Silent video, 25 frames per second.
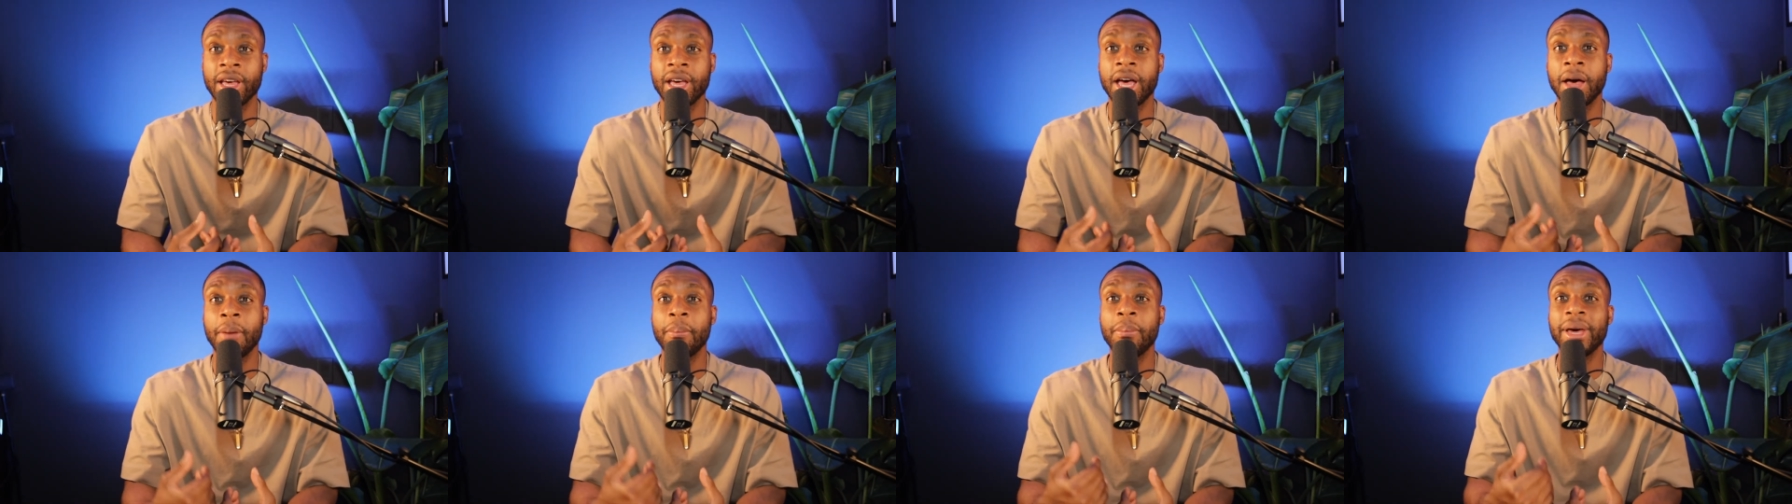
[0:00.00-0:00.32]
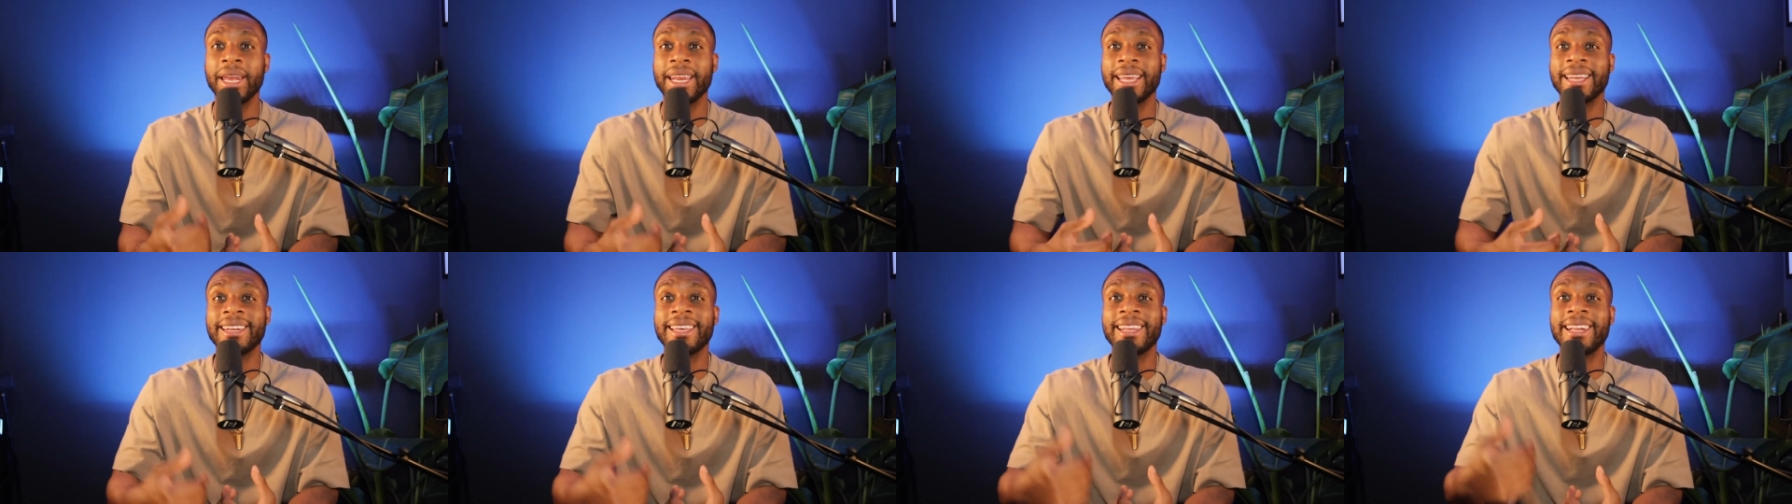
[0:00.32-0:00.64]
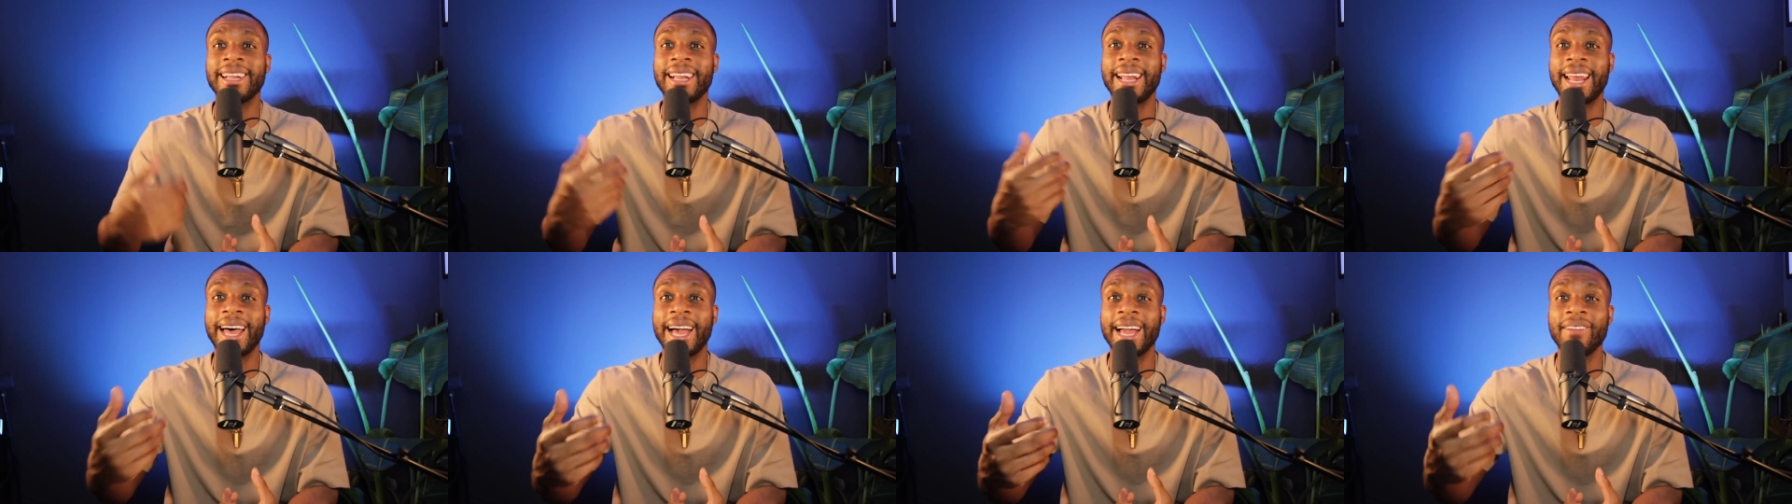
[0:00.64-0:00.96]
but in the
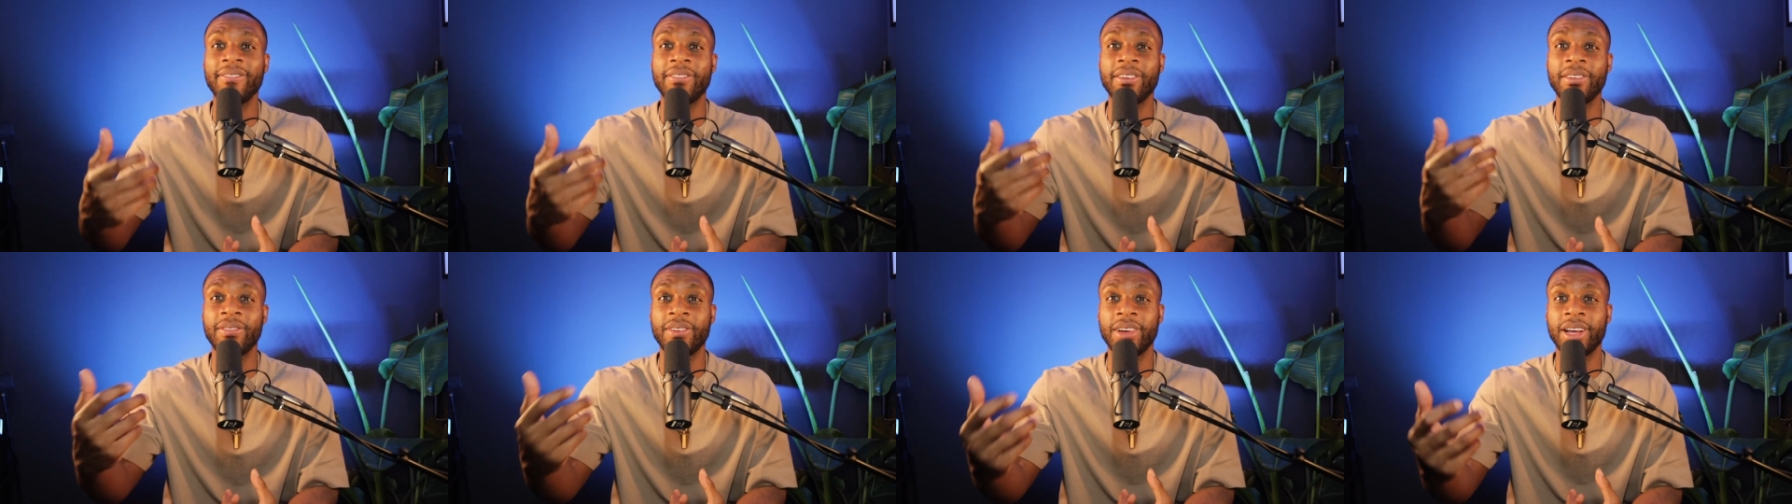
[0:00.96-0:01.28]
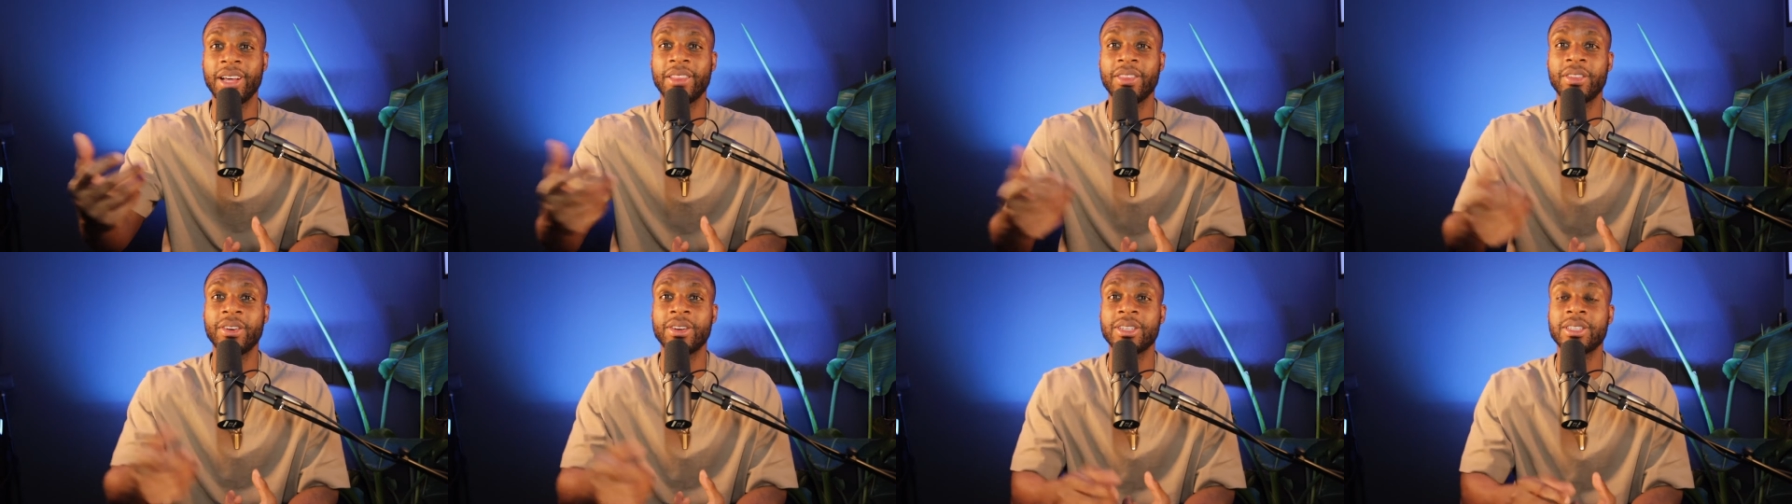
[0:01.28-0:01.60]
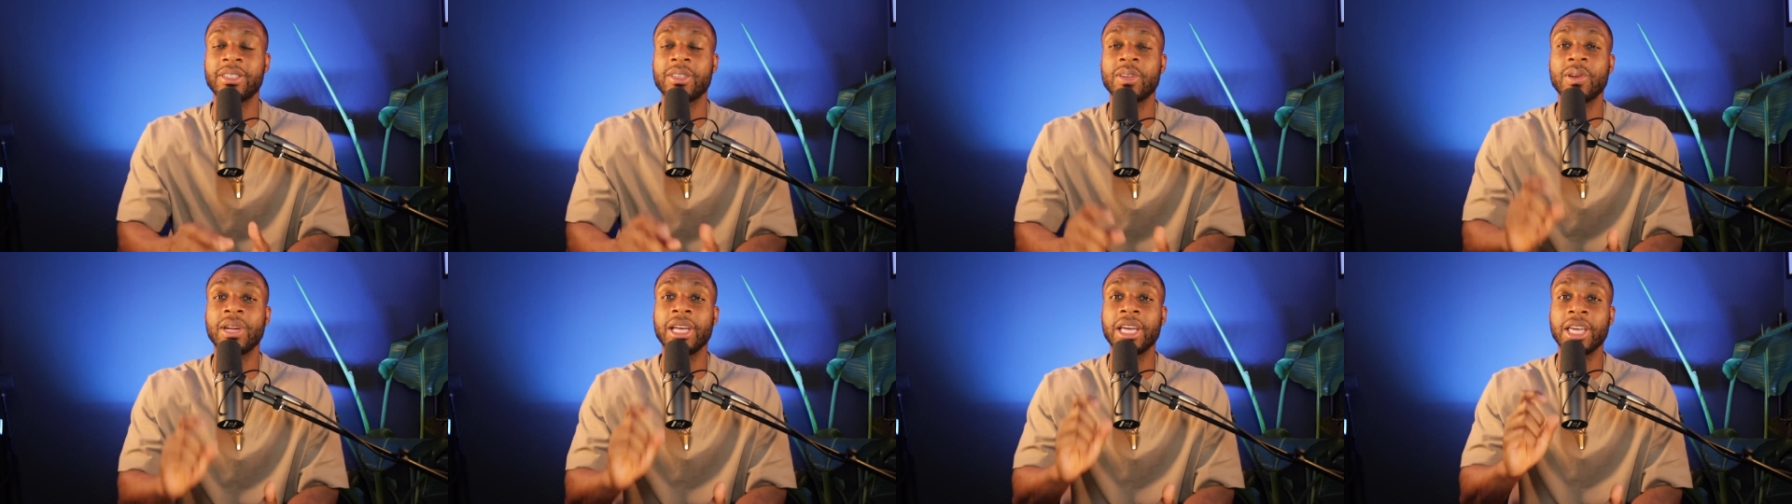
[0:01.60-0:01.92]
life of
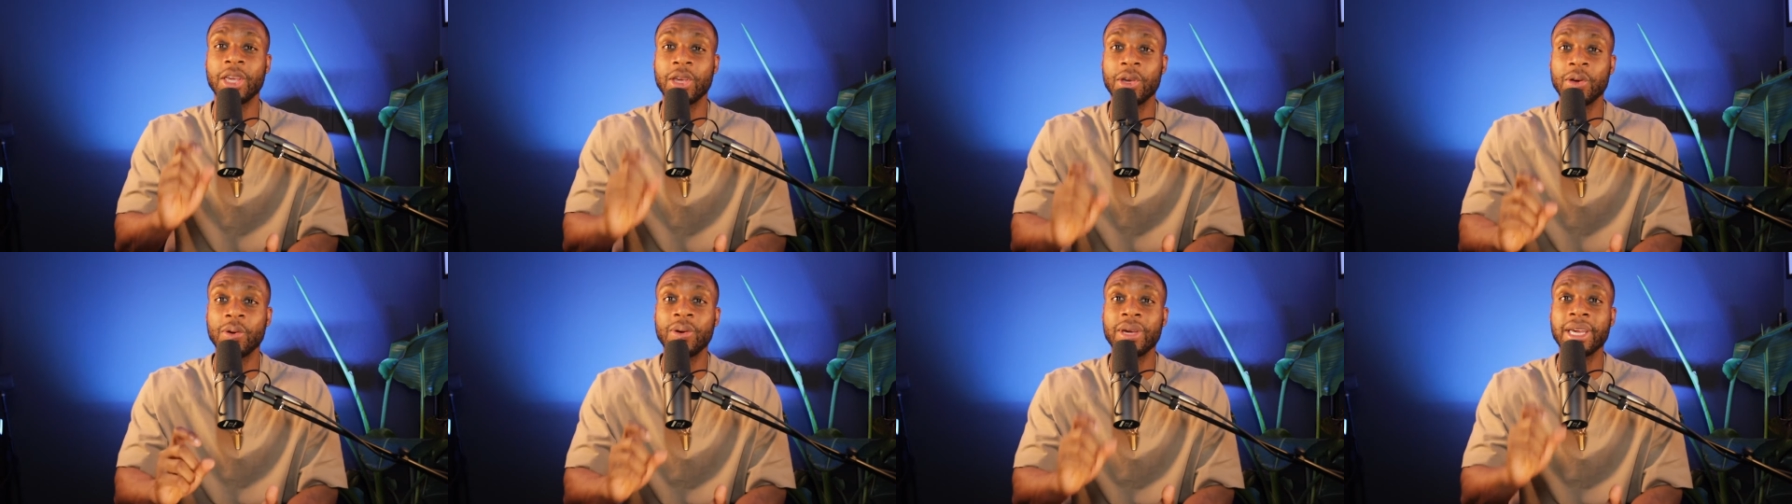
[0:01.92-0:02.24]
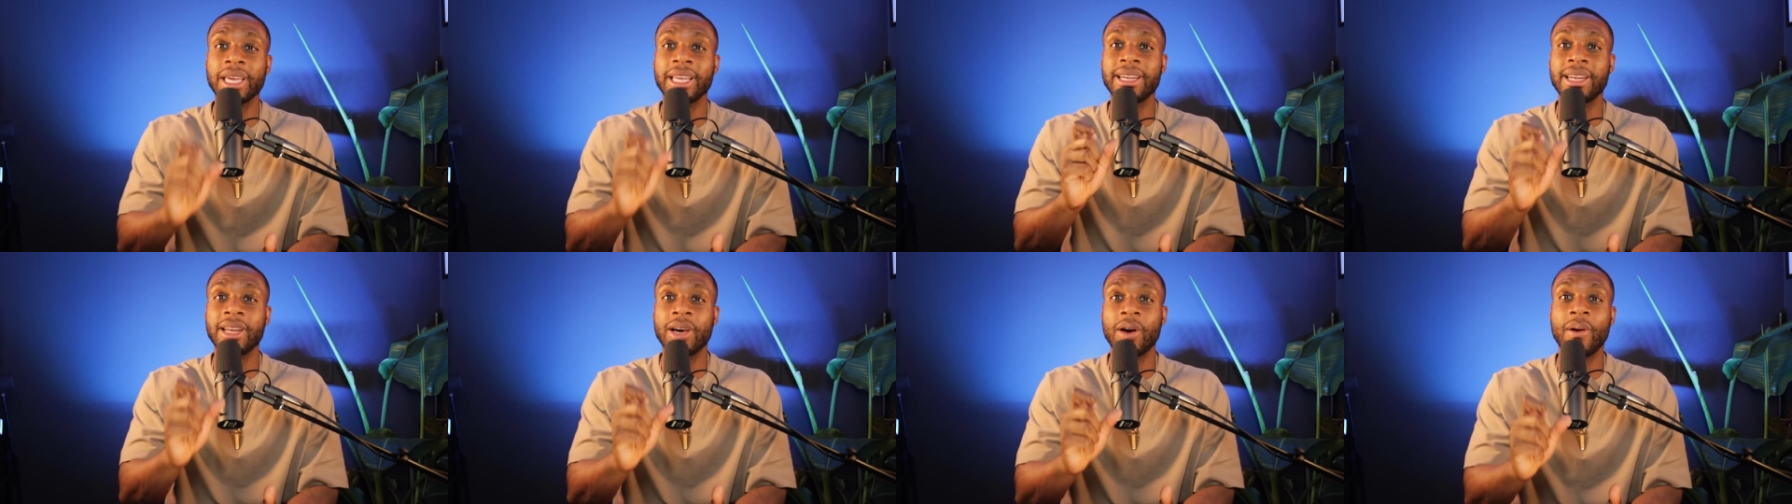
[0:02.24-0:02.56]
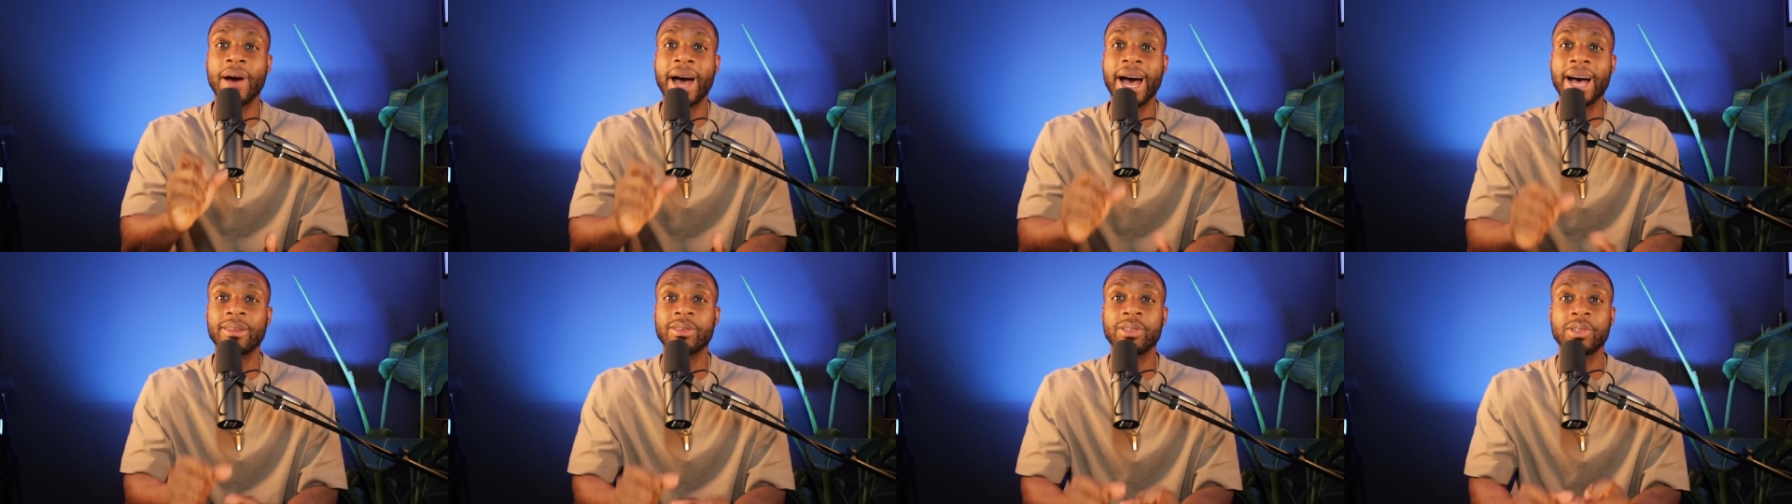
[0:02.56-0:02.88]
others so that you can know
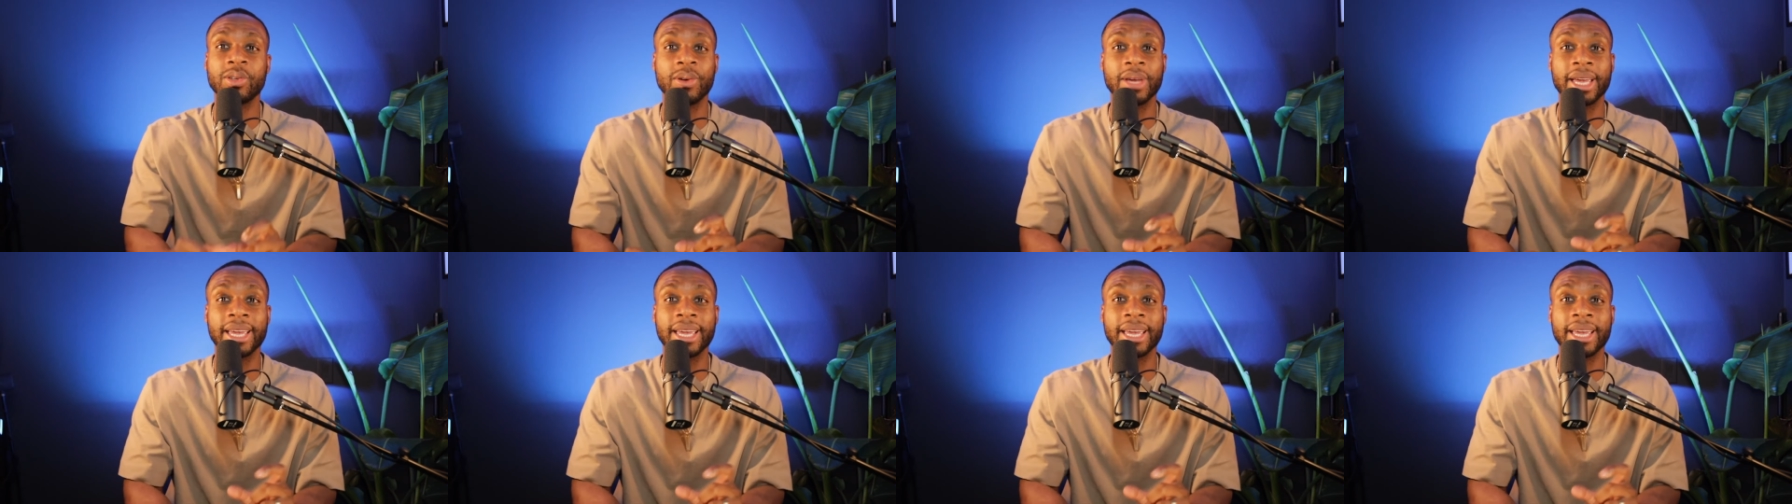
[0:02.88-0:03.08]
how to